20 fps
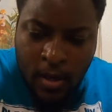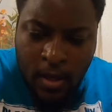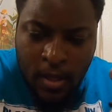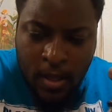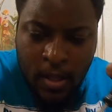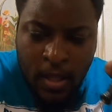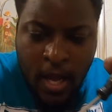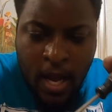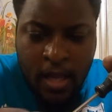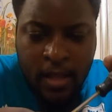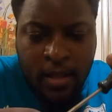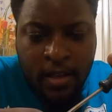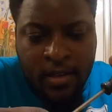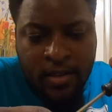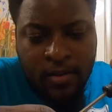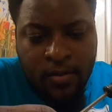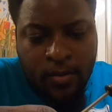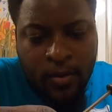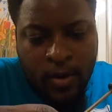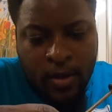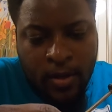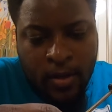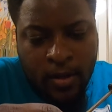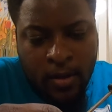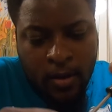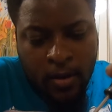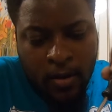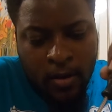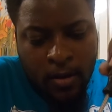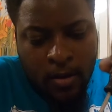Line this one
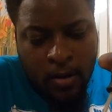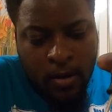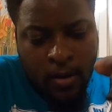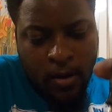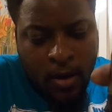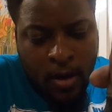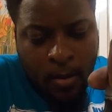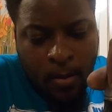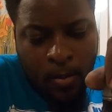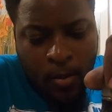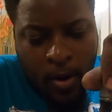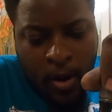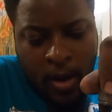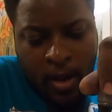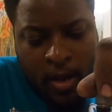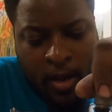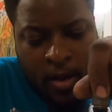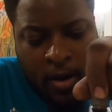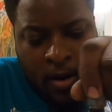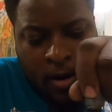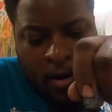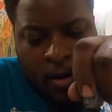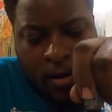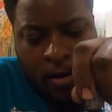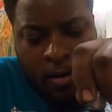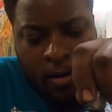up right here.